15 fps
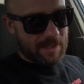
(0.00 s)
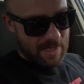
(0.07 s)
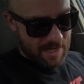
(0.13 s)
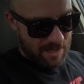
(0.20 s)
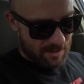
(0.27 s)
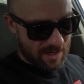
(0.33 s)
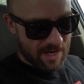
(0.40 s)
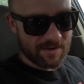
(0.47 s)

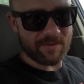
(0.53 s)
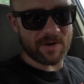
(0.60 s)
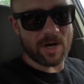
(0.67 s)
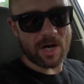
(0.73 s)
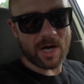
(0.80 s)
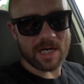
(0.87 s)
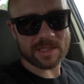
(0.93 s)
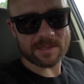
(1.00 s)
Now, every
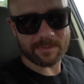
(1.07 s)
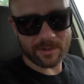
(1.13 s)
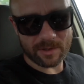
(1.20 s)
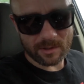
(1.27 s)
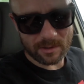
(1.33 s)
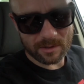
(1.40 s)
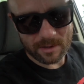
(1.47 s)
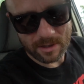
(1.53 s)

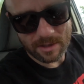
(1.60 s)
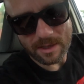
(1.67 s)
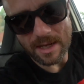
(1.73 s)
hospital